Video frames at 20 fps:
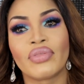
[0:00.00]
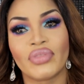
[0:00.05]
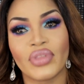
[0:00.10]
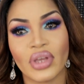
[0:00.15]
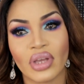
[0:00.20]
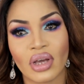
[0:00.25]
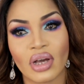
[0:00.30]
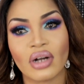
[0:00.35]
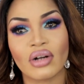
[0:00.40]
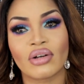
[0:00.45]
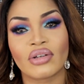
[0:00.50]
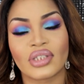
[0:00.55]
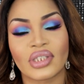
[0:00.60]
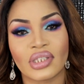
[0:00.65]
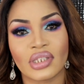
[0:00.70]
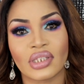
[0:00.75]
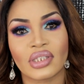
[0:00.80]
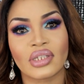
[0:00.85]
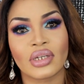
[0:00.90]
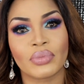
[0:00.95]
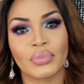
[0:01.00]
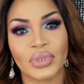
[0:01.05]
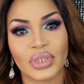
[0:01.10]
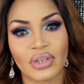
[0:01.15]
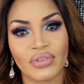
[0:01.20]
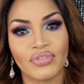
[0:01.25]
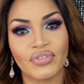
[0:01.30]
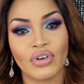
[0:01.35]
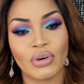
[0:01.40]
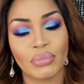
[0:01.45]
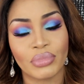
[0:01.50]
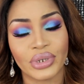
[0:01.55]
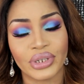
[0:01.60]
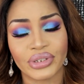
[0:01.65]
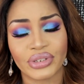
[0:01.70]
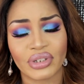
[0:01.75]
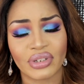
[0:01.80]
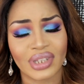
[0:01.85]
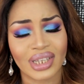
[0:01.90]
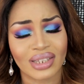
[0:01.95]
they are consistent with their formula.
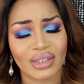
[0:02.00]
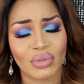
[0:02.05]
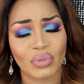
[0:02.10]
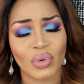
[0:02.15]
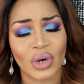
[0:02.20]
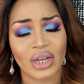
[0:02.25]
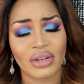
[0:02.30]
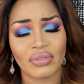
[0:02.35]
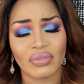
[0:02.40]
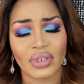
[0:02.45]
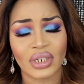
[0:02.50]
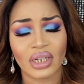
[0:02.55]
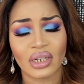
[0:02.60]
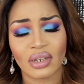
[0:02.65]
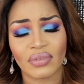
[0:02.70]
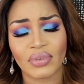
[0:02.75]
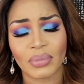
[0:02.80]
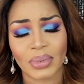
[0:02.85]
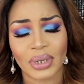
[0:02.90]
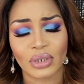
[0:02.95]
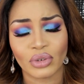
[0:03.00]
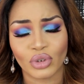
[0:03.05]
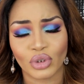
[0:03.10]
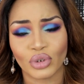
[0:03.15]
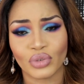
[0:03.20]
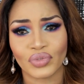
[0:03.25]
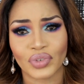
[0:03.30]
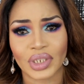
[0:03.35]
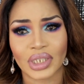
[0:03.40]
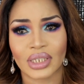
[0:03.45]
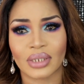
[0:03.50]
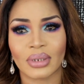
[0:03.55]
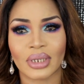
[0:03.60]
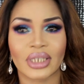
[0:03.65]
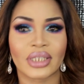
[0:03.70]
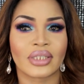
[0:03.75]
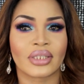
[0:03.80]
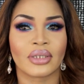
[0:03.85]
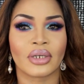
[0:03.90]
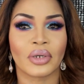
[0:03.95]
So that's what I really love about Juvia's
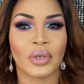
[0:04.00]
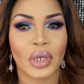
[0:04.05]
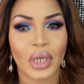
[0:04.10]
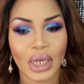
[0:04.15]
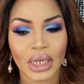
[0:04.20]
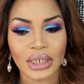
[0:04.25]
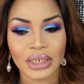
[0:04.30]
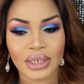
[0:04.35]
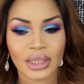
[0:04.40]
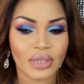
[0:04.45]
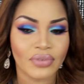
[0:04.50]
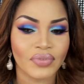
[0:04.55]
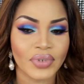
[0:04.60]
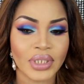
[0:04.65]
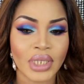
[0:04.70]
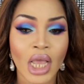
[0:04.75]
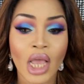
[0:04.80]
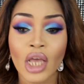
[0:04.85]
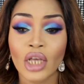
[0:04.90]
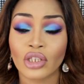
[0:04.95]
Place. Okay, divas.